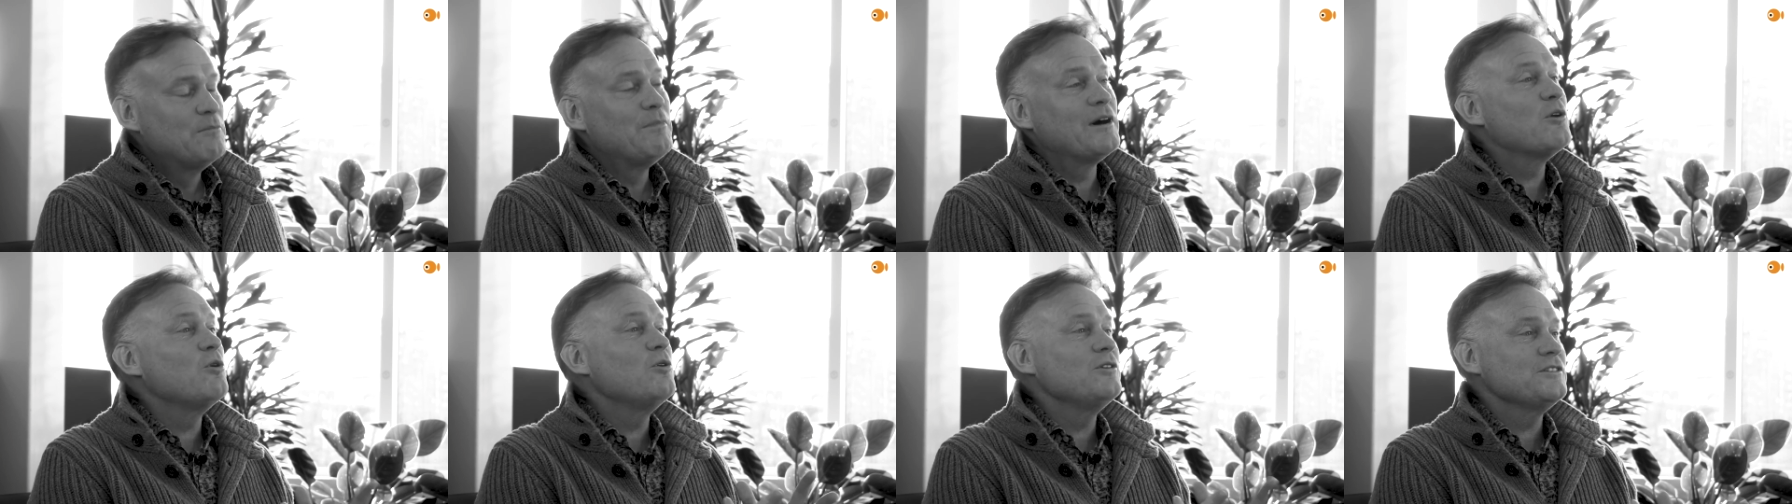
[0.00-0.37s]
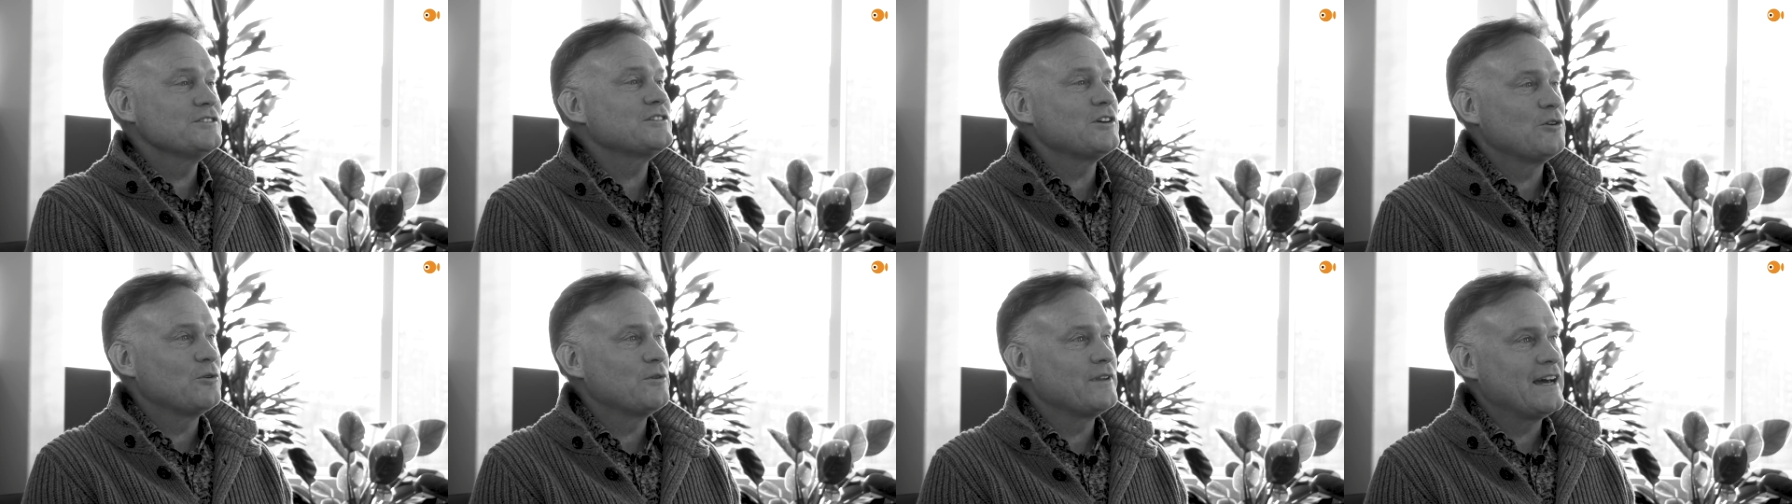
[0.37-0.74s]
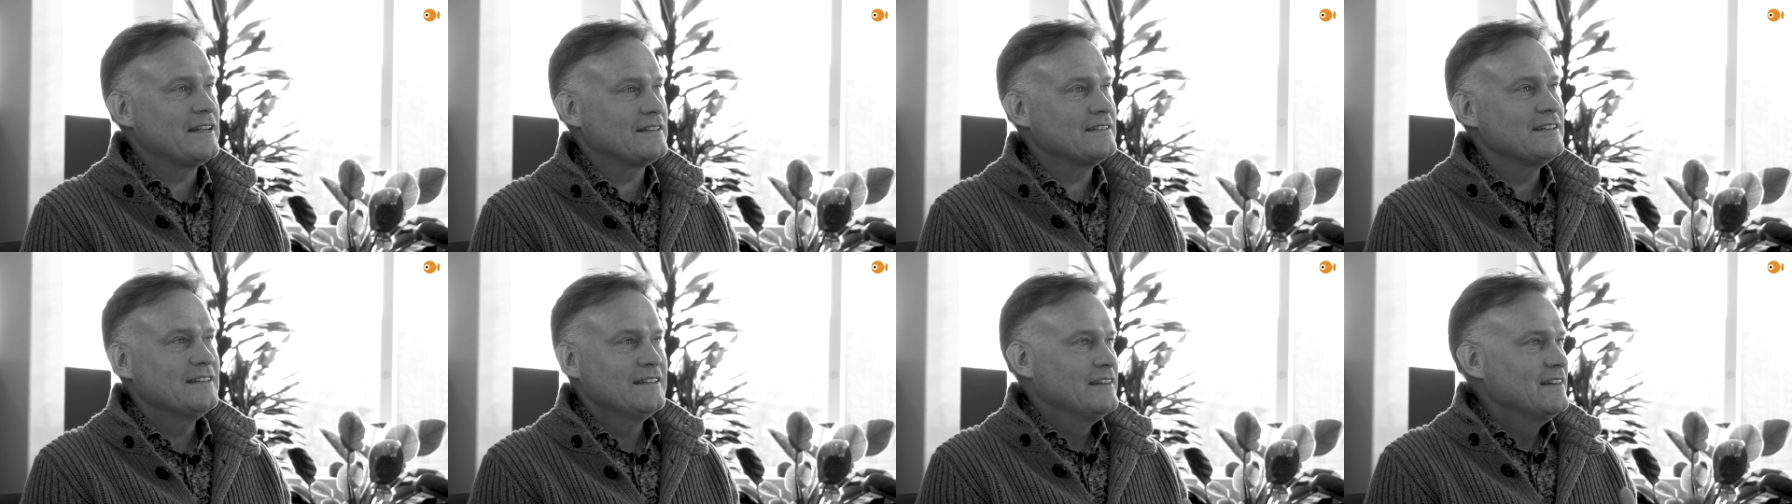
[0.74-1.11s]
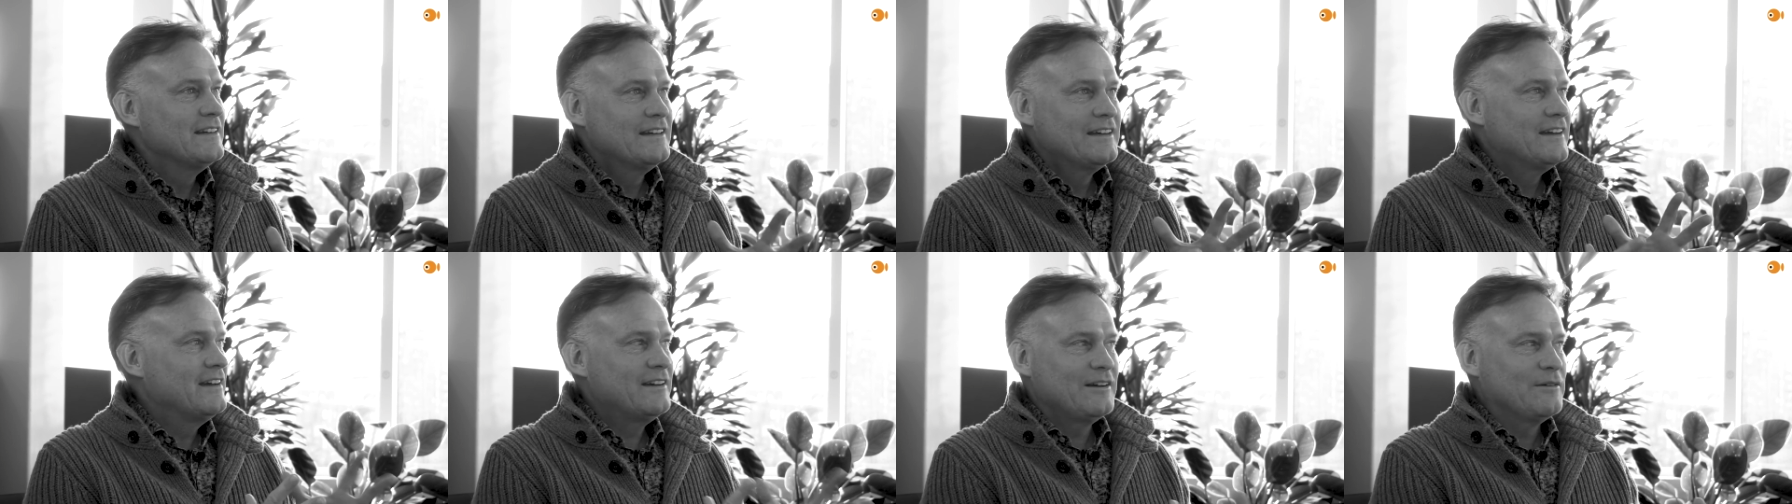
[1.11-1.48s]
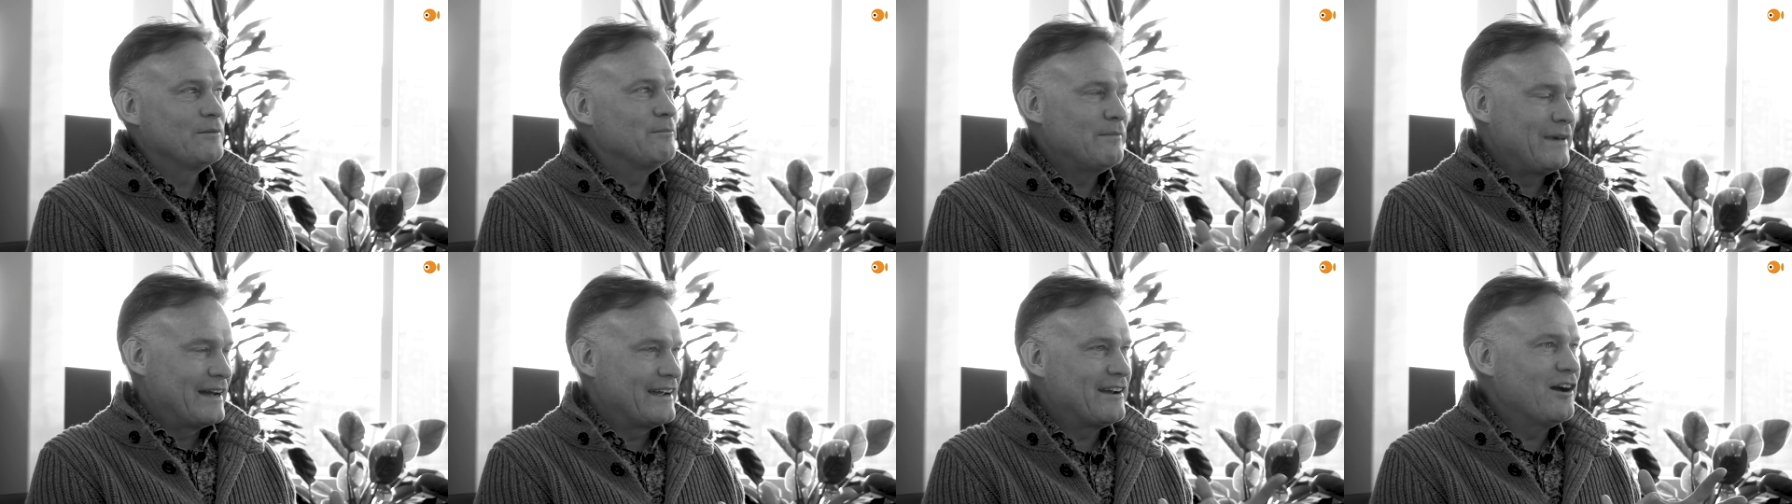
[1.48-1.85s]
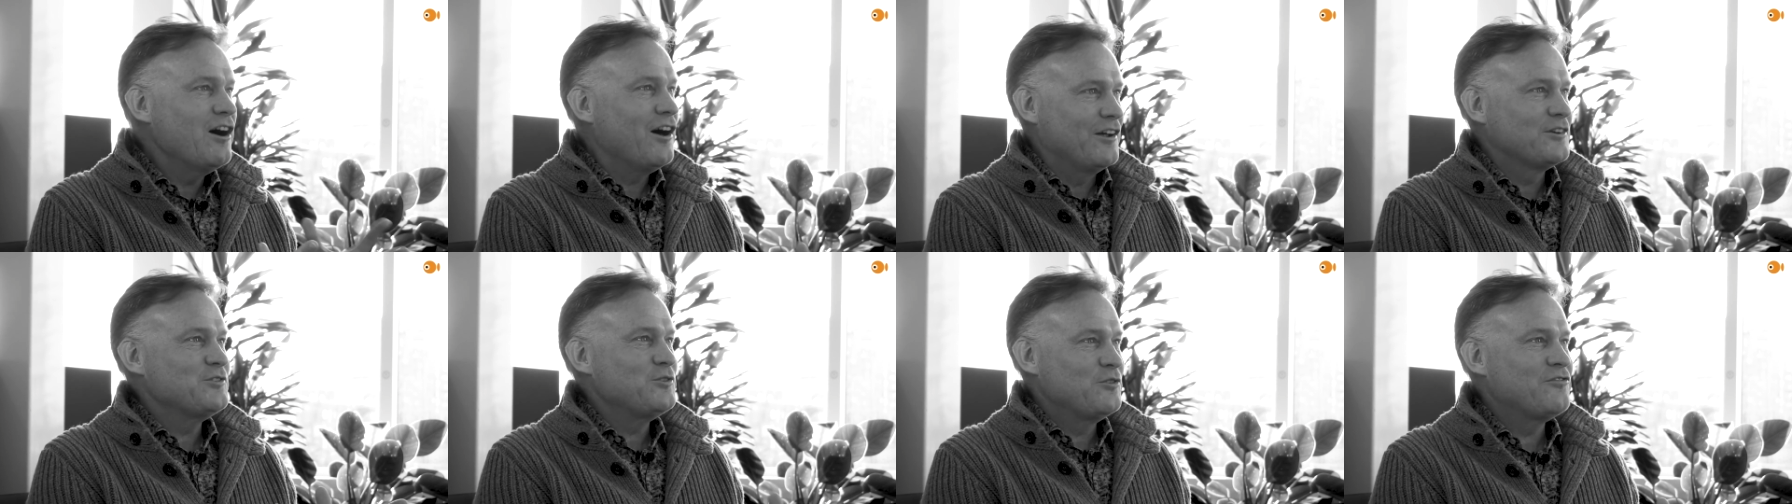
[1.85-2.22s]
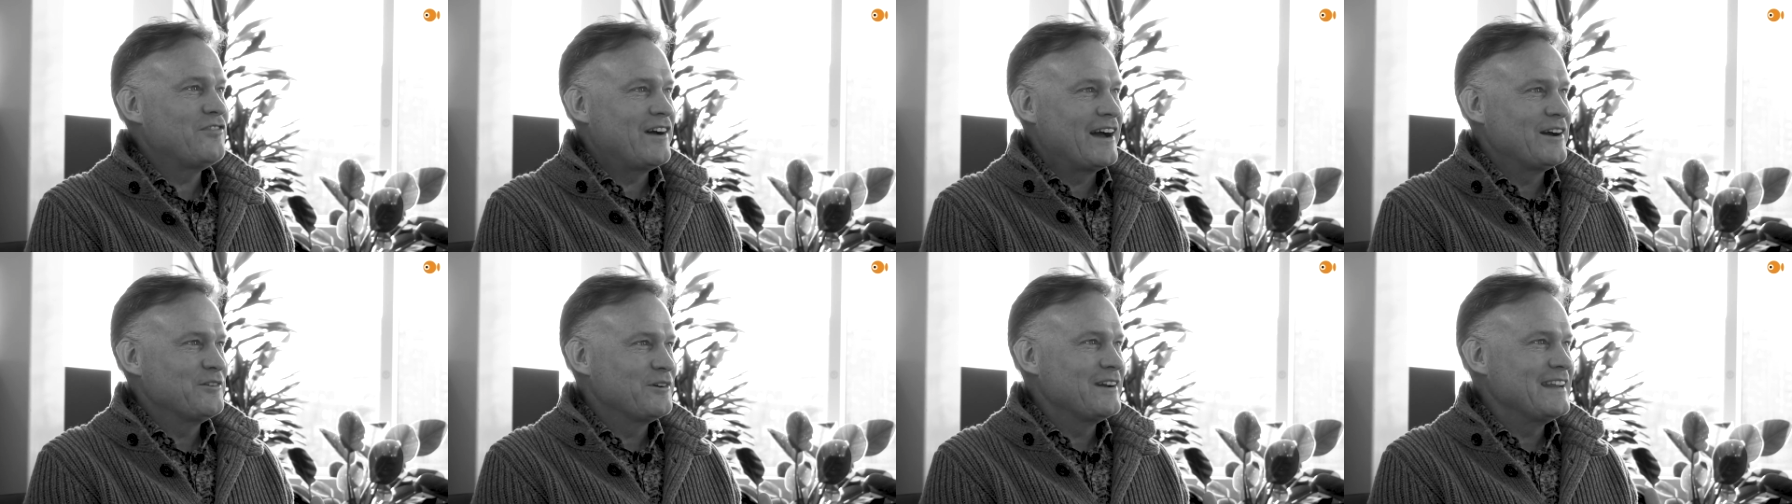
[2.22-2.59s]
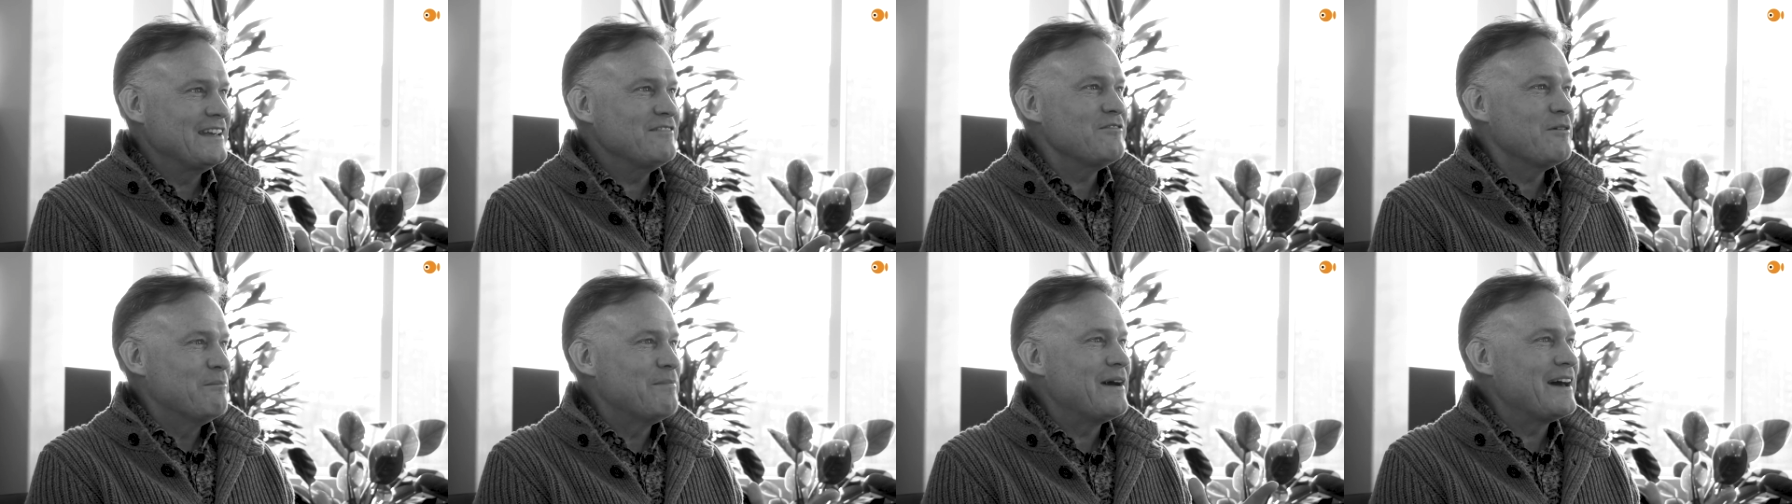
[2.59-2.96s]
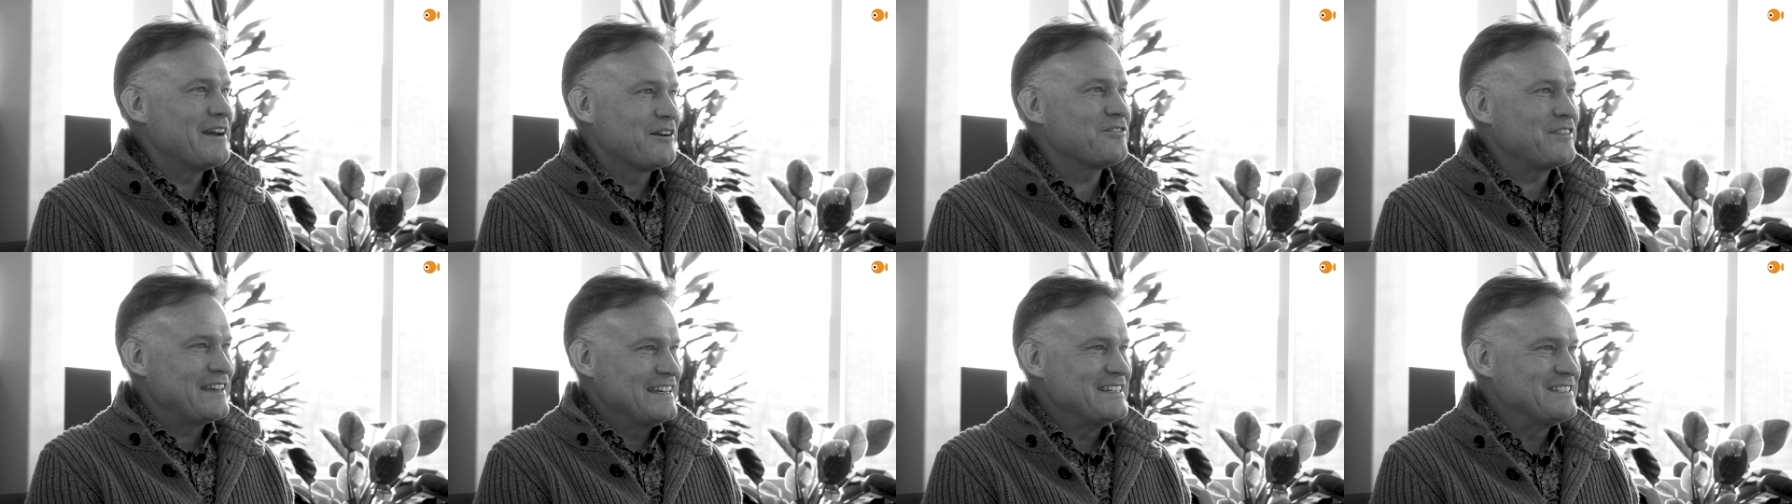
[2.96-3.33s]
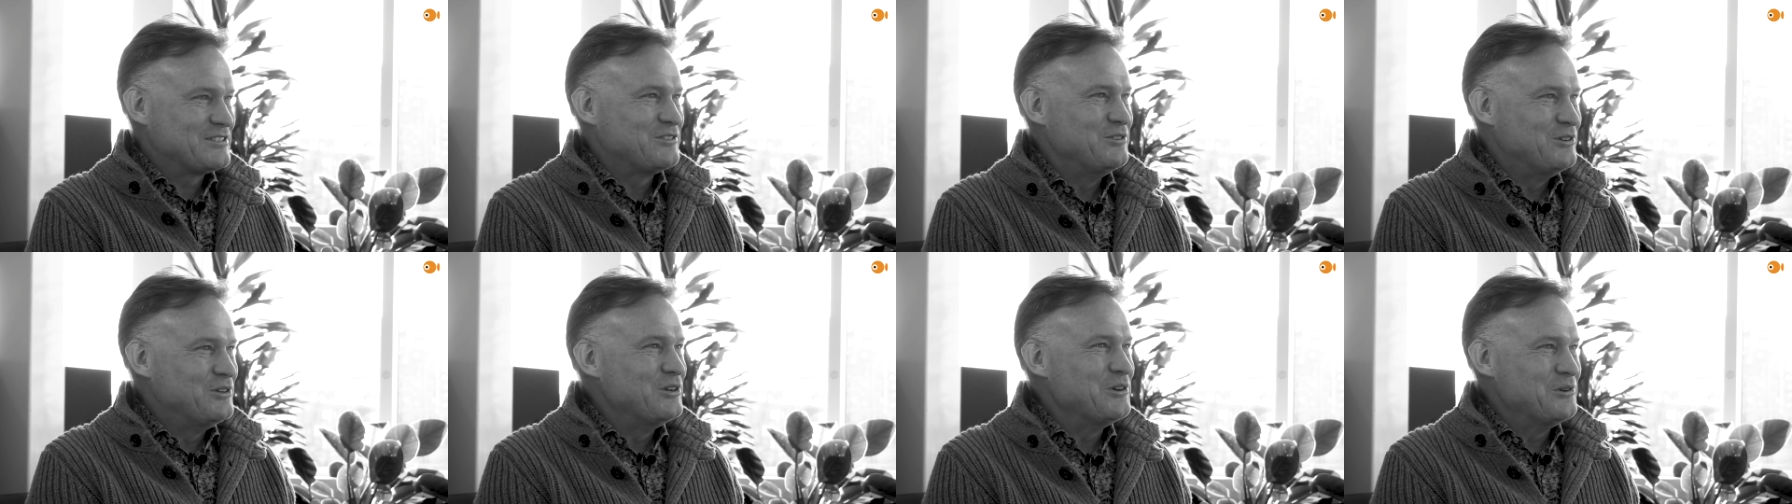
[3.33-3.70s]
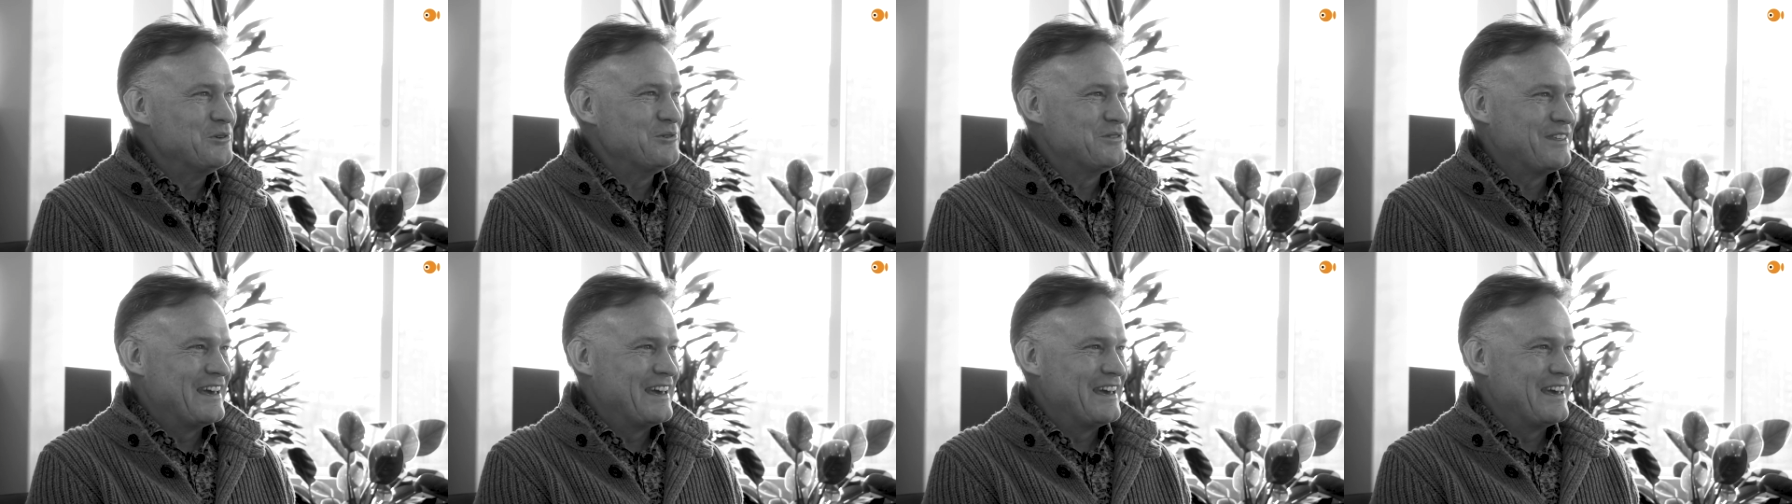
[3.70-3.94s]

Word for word: but also that, my God, you found an even better things to do